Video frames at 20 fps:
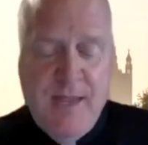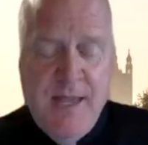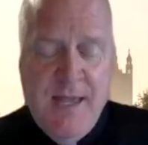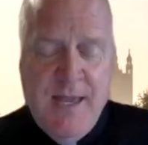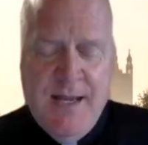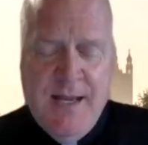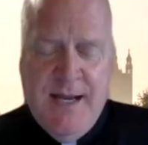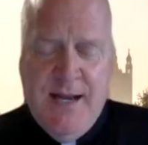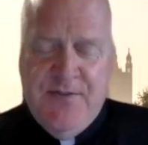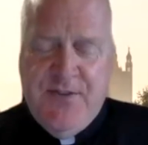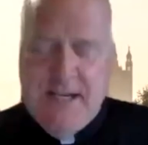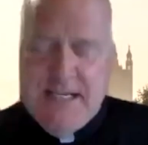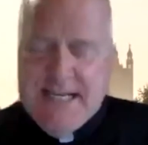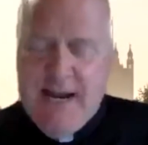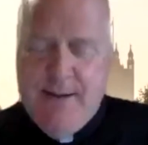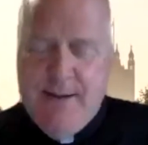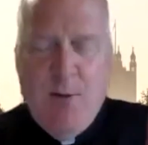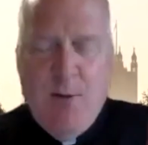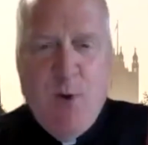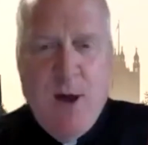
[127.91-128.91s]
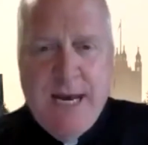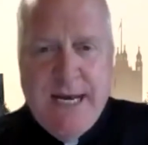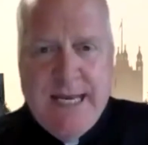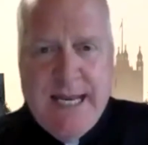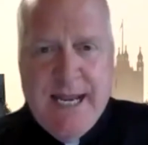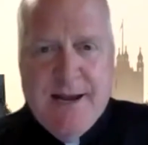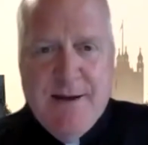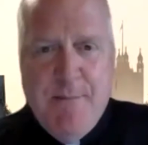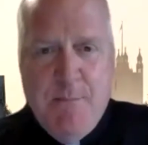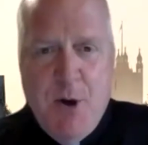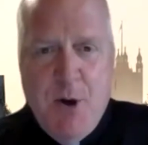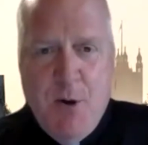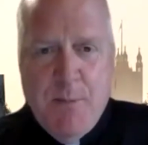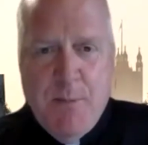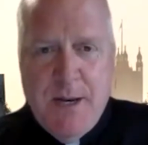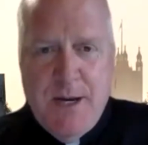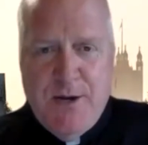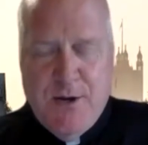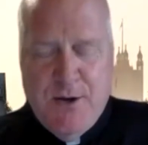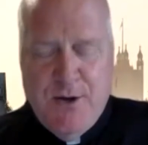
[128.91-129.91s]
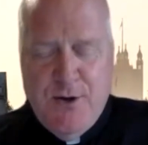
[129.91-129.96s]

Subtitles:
At this time, I want to take a moment